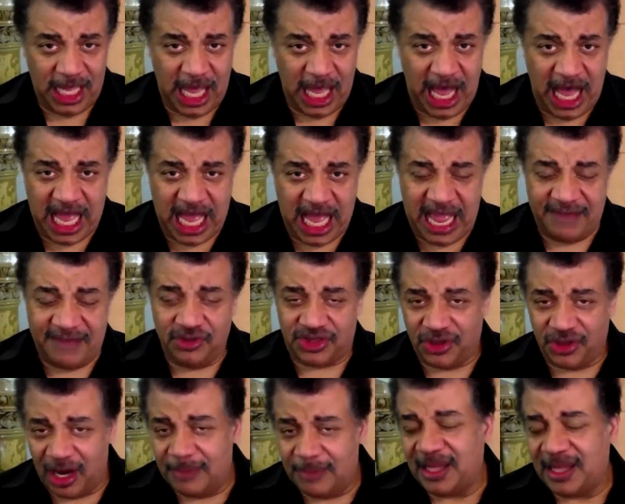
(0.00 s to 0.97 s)
Have you
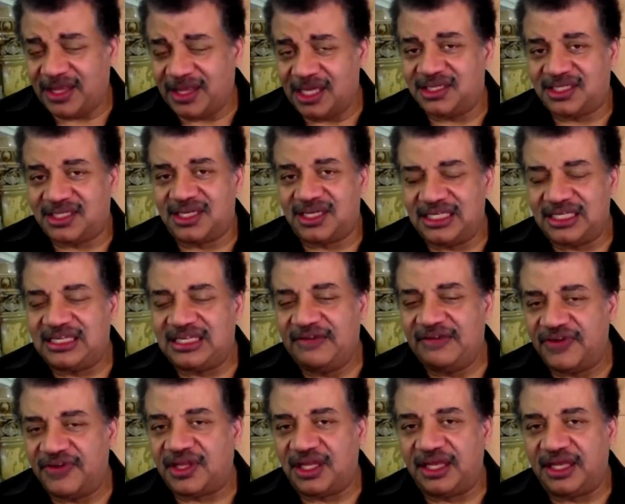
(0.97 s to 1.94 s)
thought about that
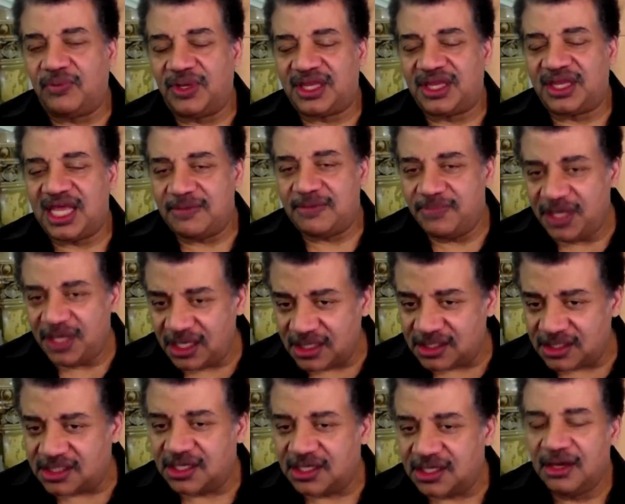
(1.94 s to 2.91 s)
scientifically, what that
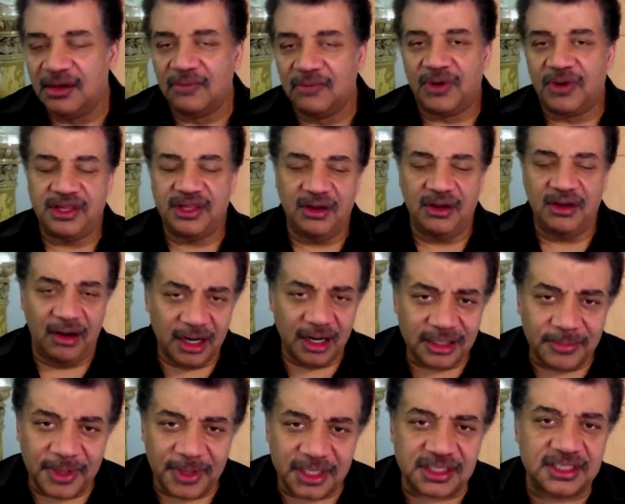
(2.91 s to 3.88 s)
means? What are the
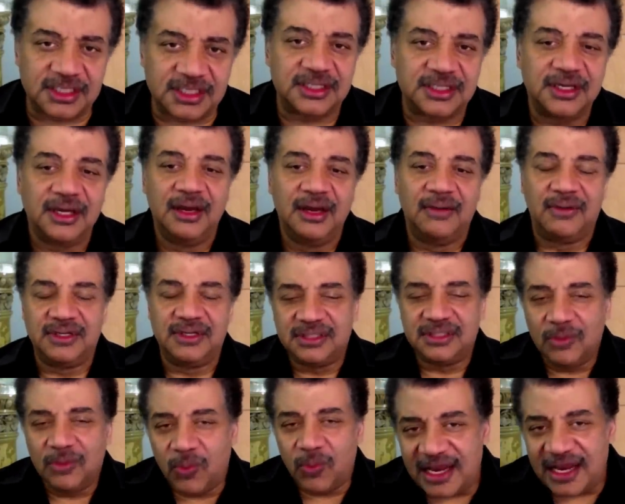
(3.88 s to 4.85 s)
arguments? What is
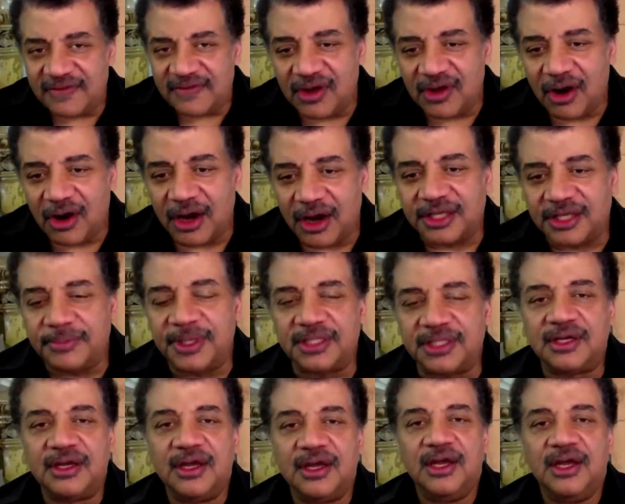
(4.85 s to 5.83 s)
the weight of the
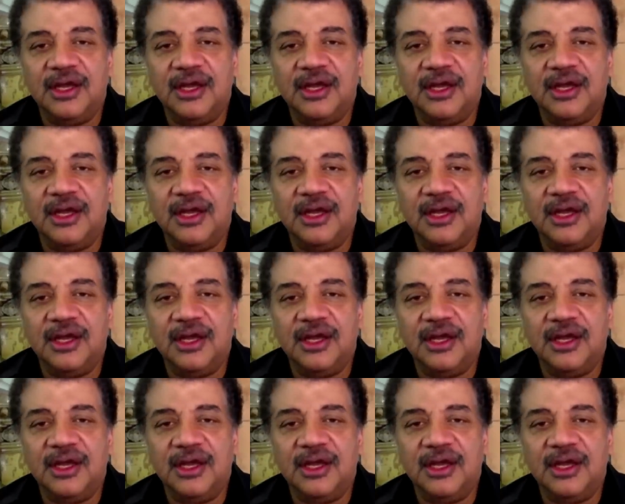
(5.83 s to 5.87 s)
argument?